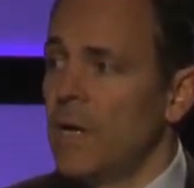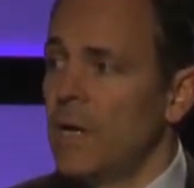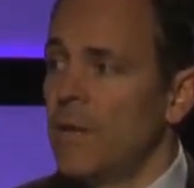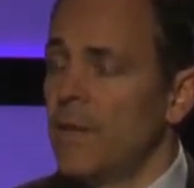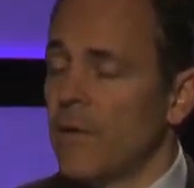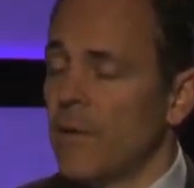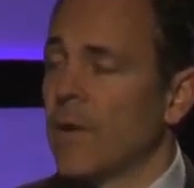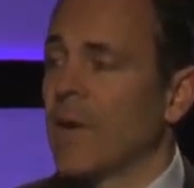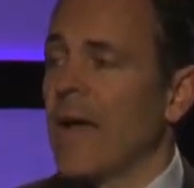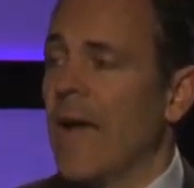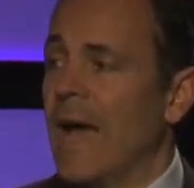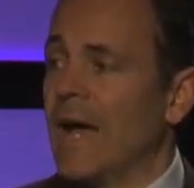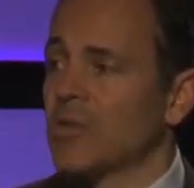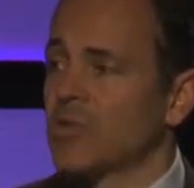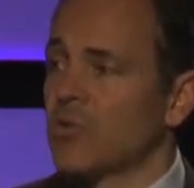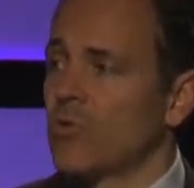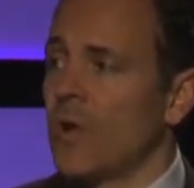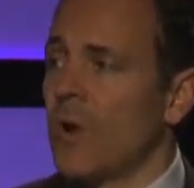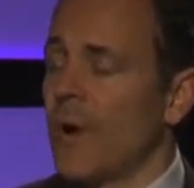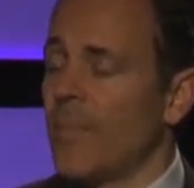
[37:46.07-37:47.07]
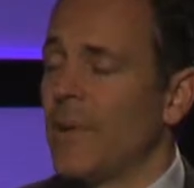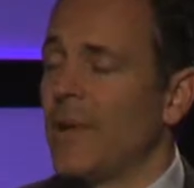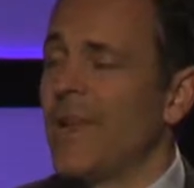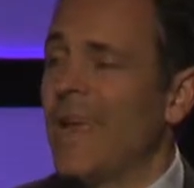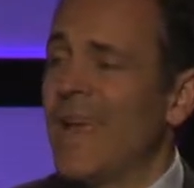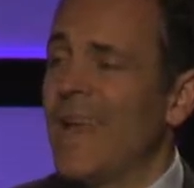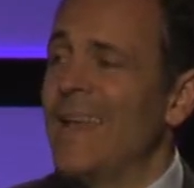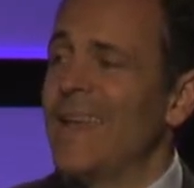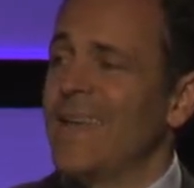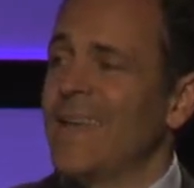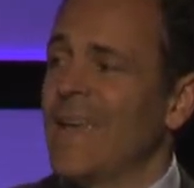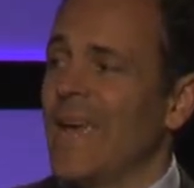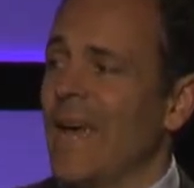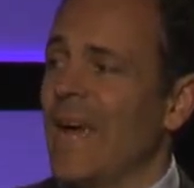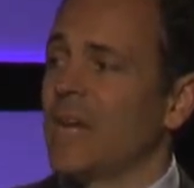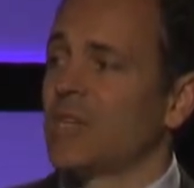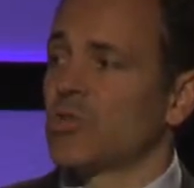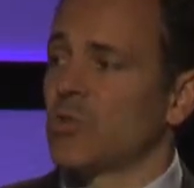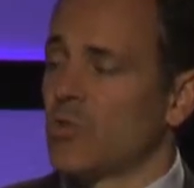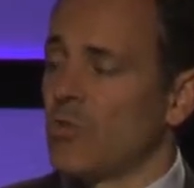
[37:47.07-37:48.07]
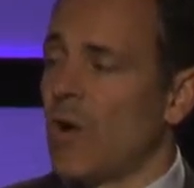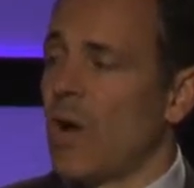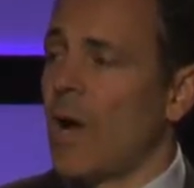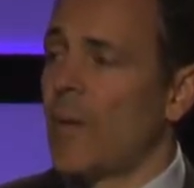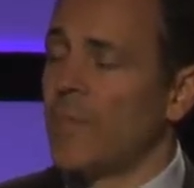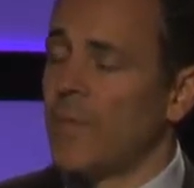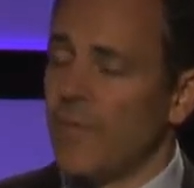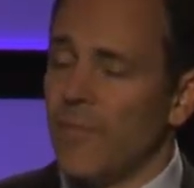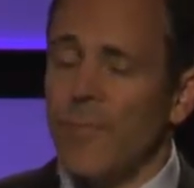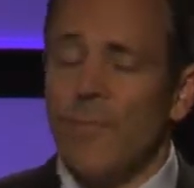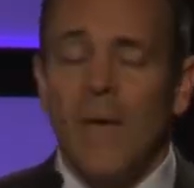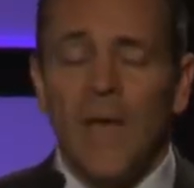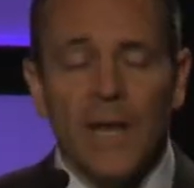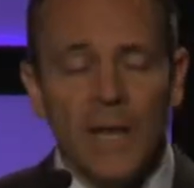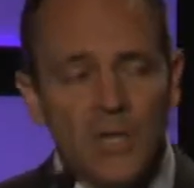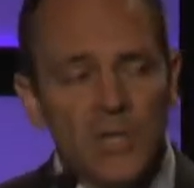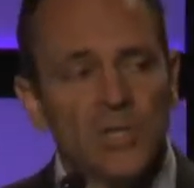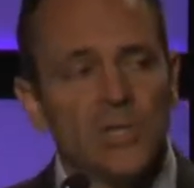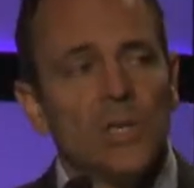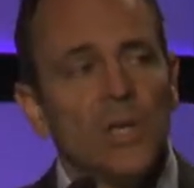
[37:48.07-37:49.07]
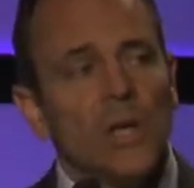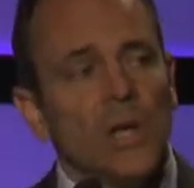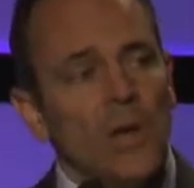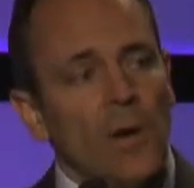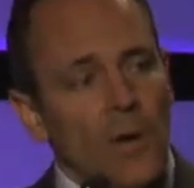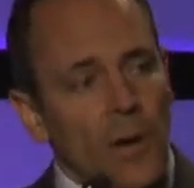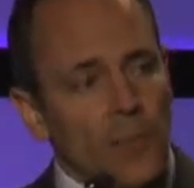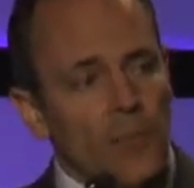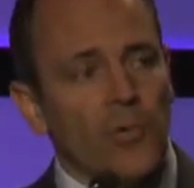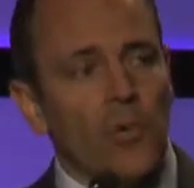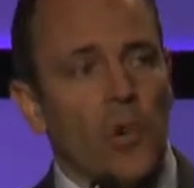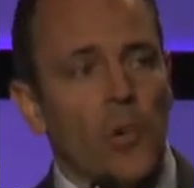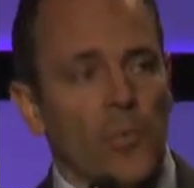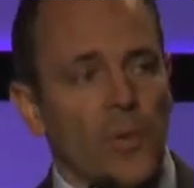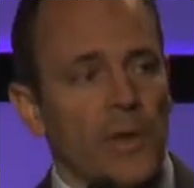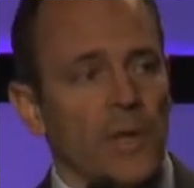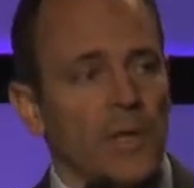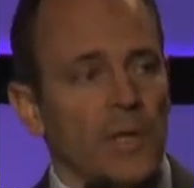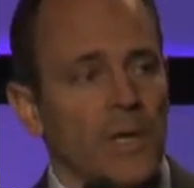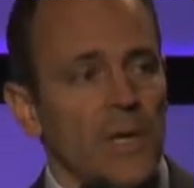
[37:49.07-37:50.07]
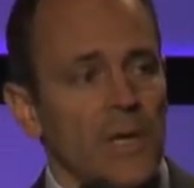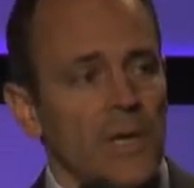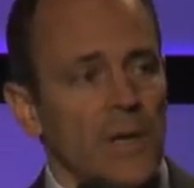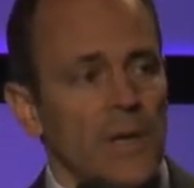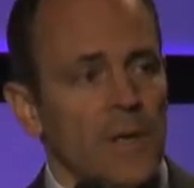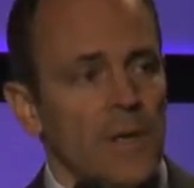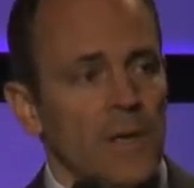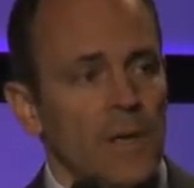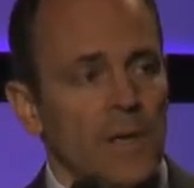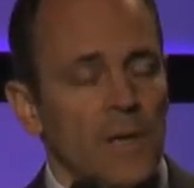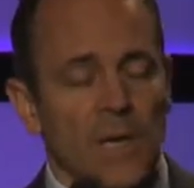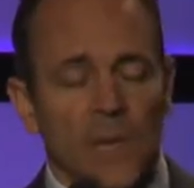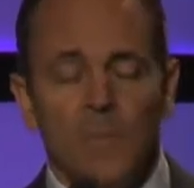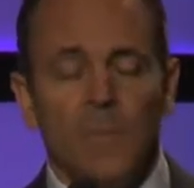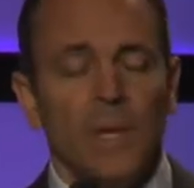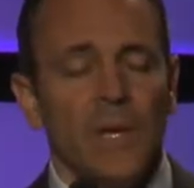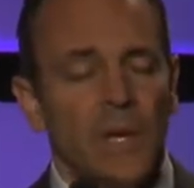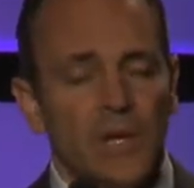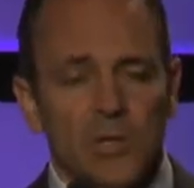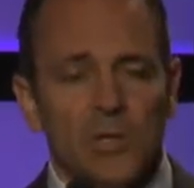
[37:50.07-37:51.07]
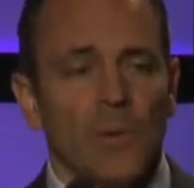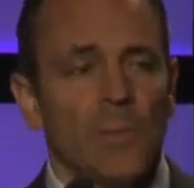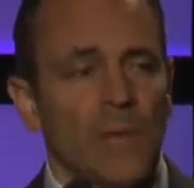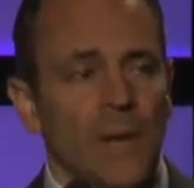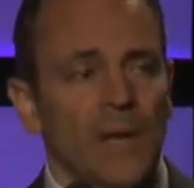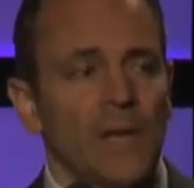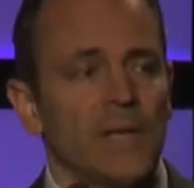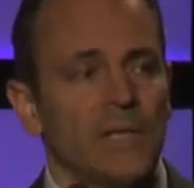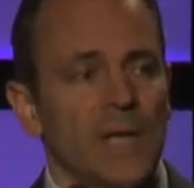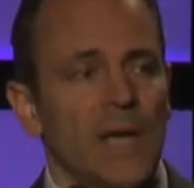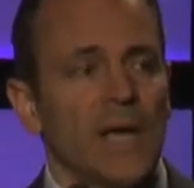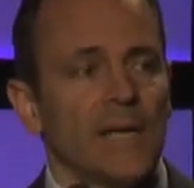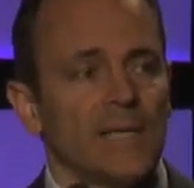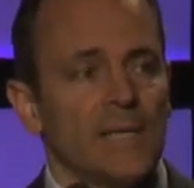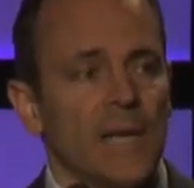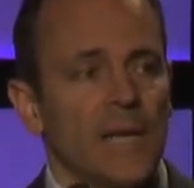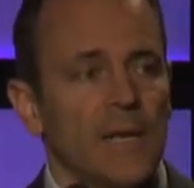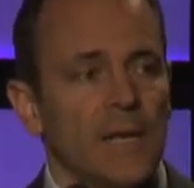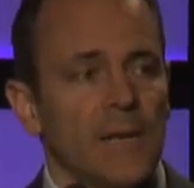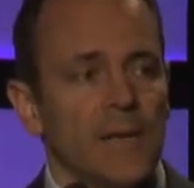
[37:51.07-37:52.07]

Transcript: They're a cash crop, and any cash crop, if managed appropriately, can be a tremendous asset.